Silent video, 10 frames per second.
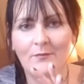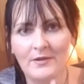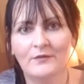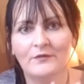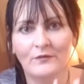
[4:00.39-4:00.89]
have
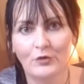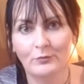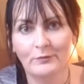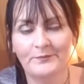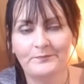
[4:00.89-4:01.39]
millions of
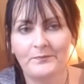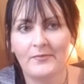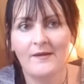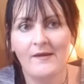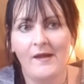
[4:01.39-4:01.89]
herbs.
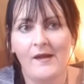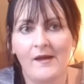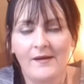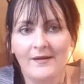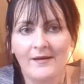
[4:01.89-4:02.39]

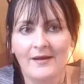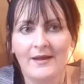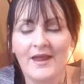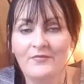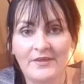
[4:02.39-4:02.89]

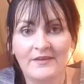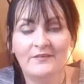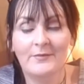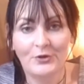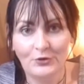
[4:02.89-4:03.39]

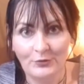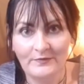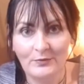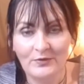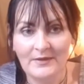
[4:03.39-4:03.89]
Everything is about
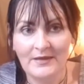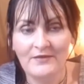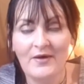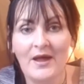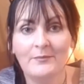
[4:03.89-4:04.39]
herbs with
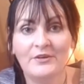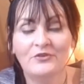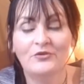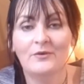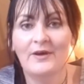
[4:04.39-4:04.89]
me. If I'm
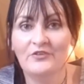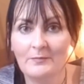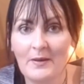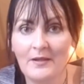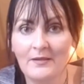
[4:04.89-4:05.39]
going to do a
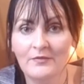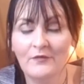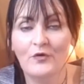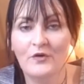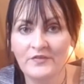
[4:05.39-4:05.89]
magic spell,
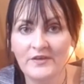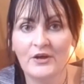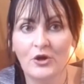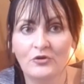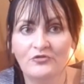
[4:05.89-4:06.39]
the first thing
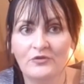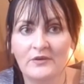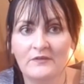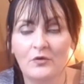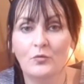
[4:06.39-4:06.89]
I go
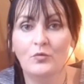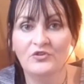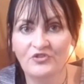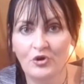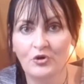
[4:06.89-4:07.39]
to is
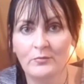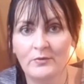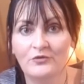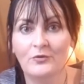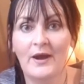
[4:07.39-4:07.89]
which
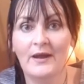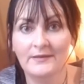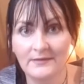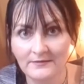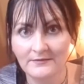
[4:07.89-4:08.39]
herb do
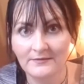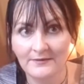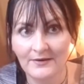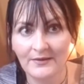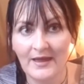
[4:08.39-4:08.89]
I need?
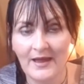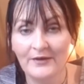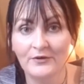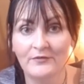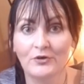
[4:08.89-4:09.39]
Okay,
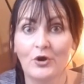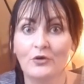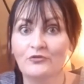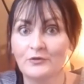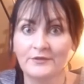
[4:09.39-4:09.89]
I don't even
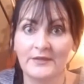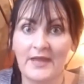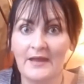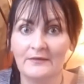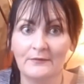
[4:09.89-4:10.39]
go to look at the
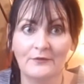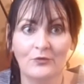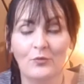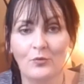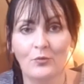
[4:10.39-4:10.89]
candles
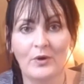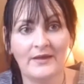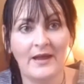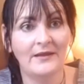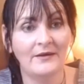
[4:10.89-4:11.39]
or
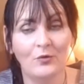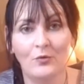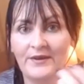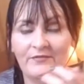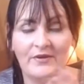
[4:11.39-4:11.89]
what color
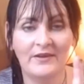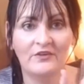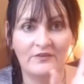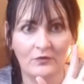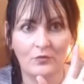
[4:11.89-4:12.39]
or whatever. It's
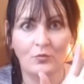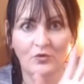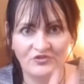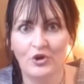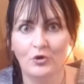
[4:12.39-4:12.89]
just
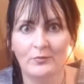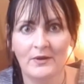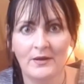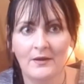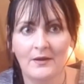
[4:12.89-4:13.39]
which herb.